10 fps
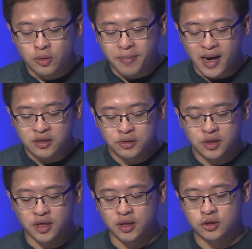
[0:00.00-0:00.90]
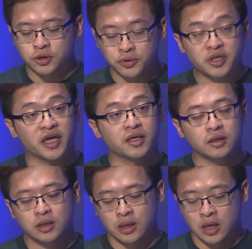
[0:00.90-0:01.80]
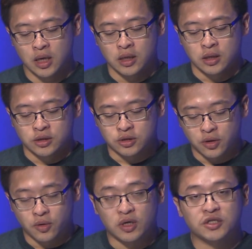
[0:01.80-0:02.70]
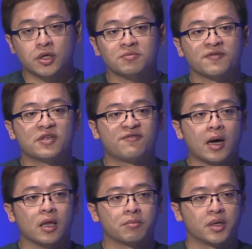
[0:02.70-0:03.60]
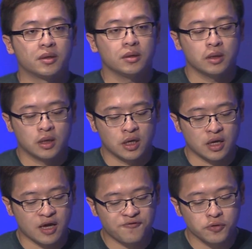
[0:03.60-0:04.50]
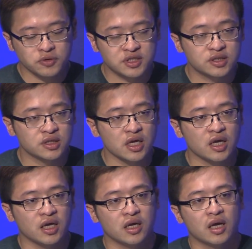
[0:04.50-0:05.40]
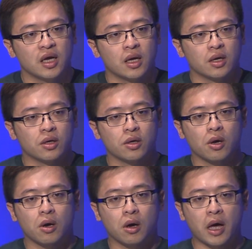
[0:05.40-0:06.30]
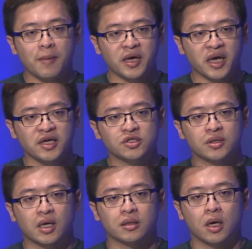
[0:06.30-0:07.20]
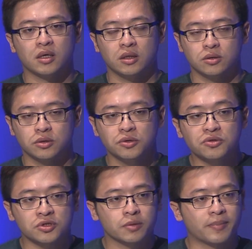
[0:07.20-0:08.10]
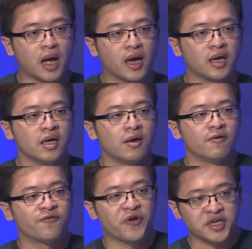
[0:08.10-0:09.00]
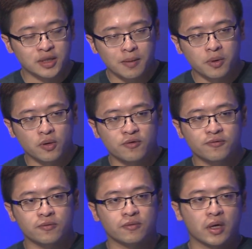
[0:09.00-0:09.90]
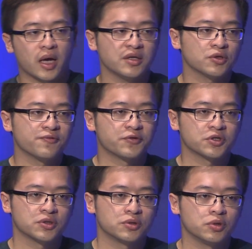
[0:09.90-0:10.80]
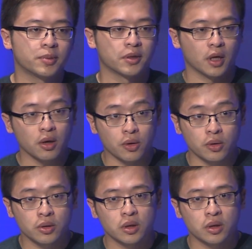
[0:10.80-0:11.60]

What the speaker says: back to the tuning. So in terms of development, if you see your application are not used by, for example, Android version 2.0,